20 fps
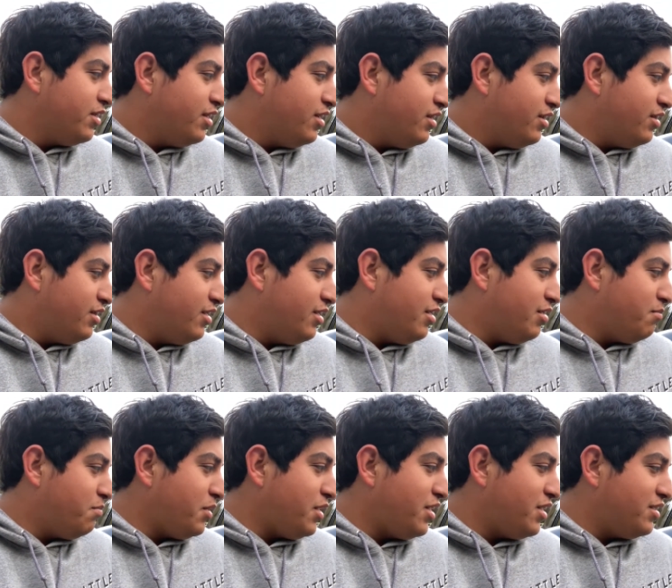the
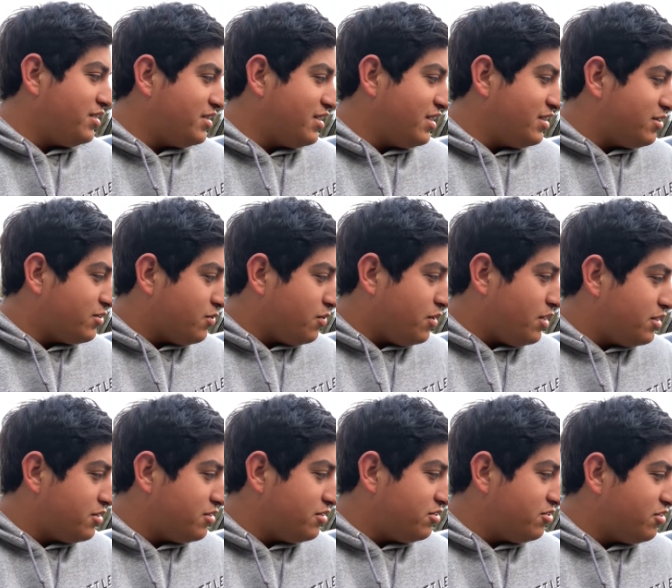Baja Design
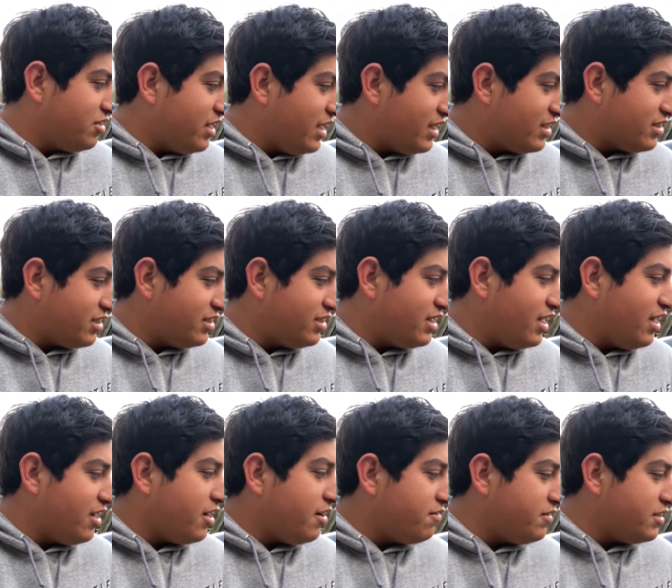Squadrons, you can actually
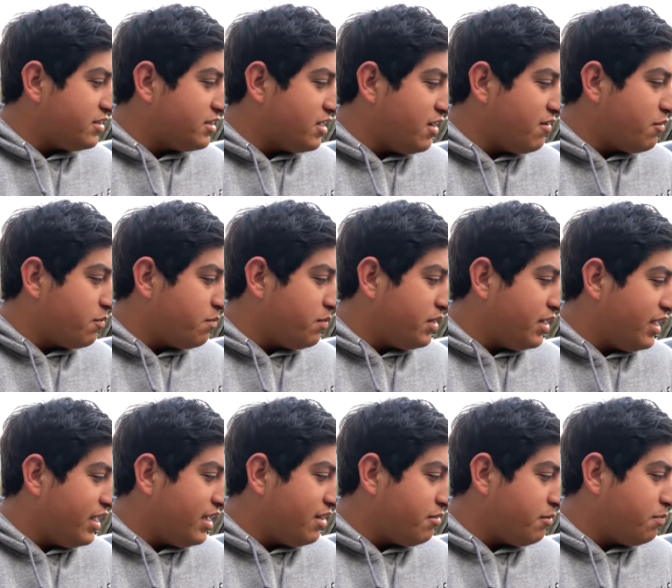take off this cover
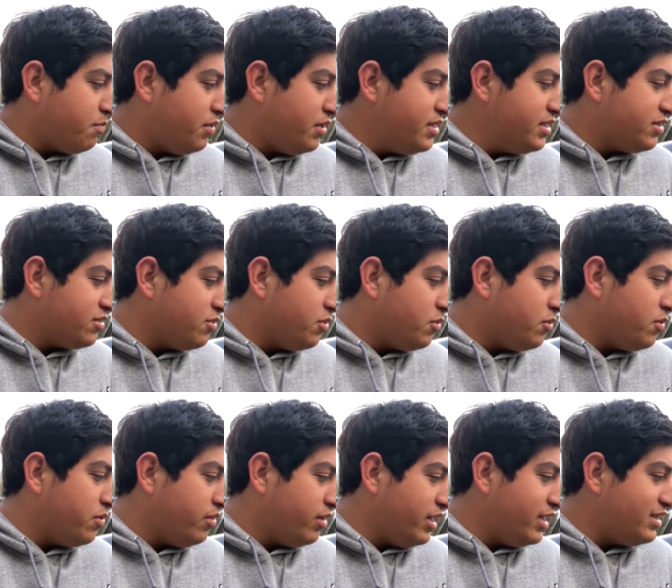plate and replace the
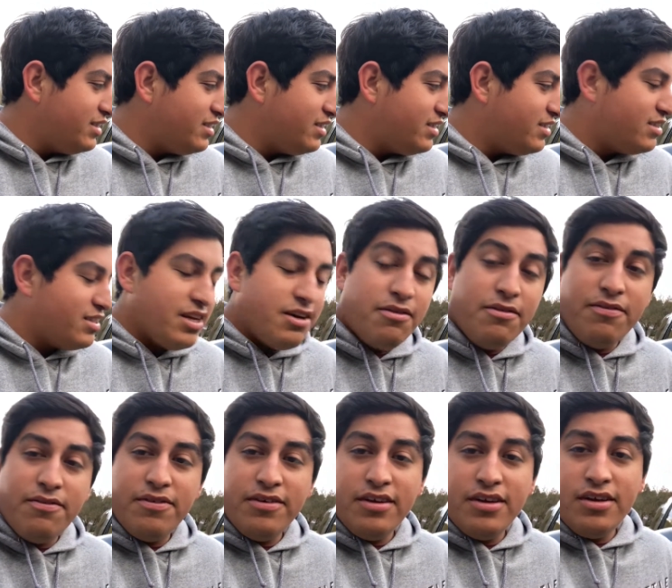whole lens
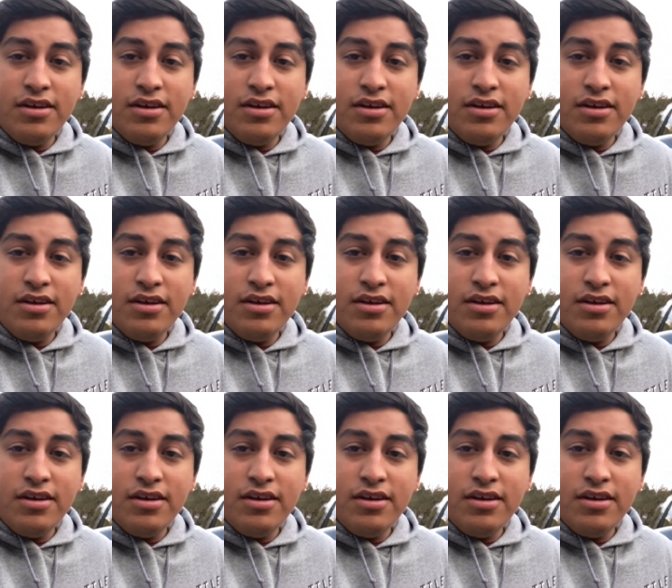itself